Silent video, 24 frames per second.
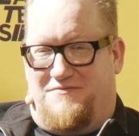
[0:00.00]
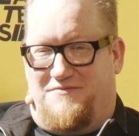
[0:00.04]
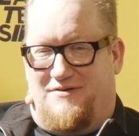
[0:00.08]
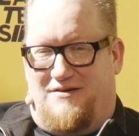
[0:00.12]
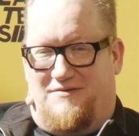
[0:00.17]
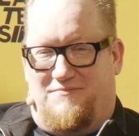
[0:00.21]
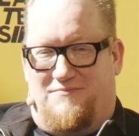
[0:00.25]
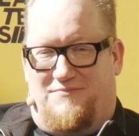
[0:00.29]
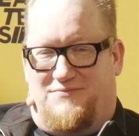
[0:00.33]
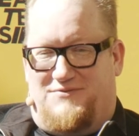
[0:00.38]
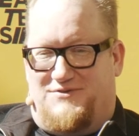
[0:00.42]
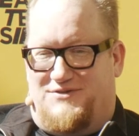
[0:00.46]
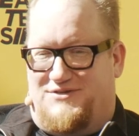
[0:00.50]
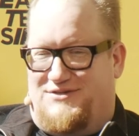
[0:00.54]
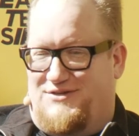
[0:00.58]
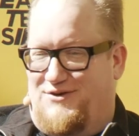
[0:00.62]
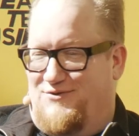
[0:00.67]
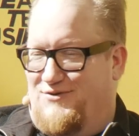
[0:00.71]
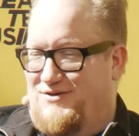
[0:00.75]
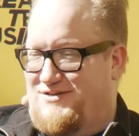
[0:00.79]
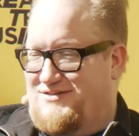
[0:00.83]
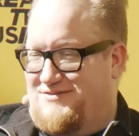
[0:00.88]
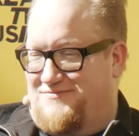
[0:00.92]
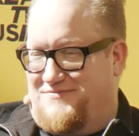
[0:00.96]
a
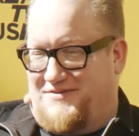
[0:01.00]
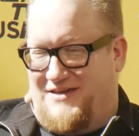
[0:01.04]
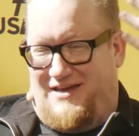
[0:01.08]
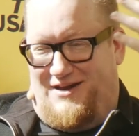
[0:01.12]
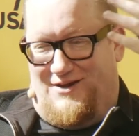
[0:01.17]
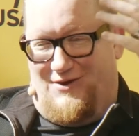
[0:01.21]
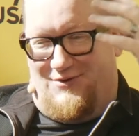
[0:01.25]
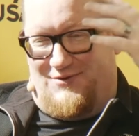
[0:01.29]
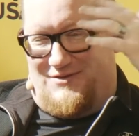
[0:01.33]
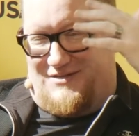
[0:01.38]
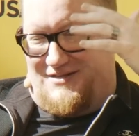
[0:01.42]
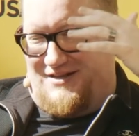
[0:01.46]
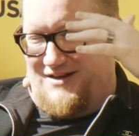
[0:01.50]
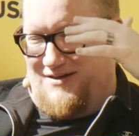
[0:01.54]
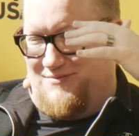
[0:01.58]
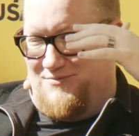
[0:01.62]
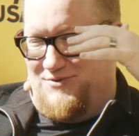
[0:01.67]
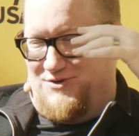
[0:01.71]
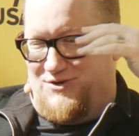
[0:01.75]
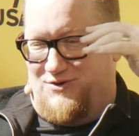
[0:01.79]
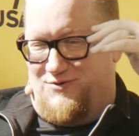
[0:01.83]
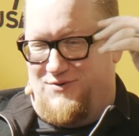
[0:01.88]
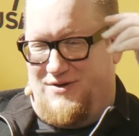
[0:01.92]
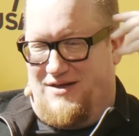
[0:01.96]
series of keynotes that I'm
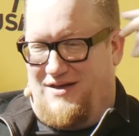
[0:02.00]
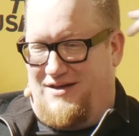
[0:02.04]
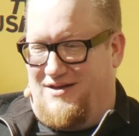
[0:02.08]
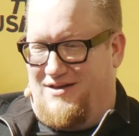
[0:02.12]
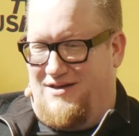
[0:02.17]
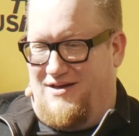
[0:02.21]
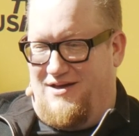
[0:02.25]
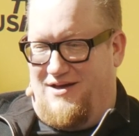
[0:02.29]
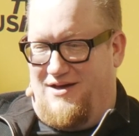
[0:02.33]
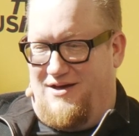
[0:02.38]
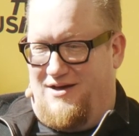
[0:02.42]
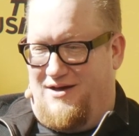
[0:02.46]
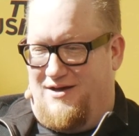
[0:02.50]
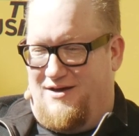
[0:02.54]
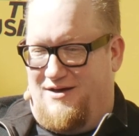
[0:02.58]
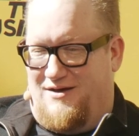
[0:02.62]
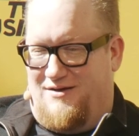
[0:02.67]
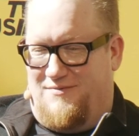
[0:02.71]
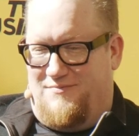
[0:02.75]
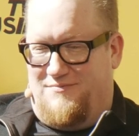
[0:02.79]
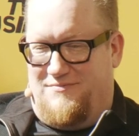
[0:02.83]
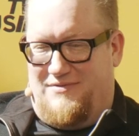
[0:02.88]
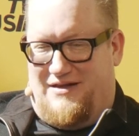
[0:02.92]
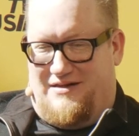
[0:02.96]
doing
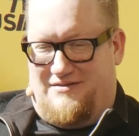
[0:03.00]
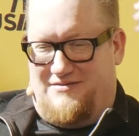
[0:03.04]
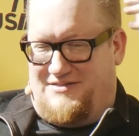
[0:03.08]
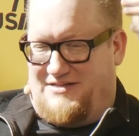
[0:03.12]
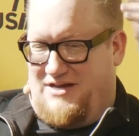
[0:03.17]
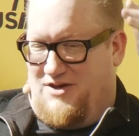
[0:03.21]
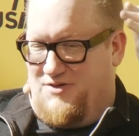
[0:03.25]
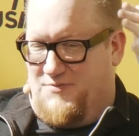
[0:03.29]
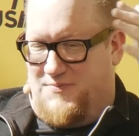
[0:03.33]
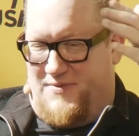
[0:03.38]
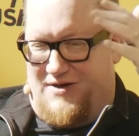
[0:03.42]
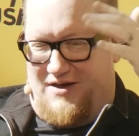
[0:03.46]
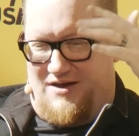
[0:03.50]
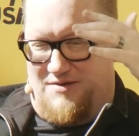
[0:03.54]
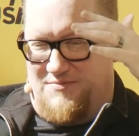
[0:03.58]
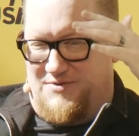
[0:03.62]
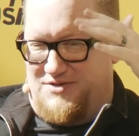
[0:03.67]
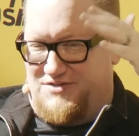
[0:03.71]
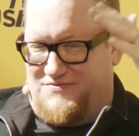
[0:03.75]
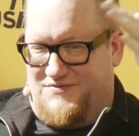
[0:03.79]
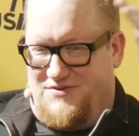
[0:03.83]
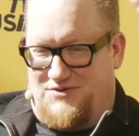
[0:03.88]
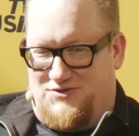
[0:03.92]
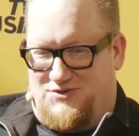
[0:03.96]
um, in South by and a
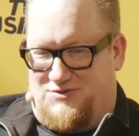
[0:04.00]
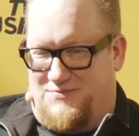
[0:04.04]
bunch of others.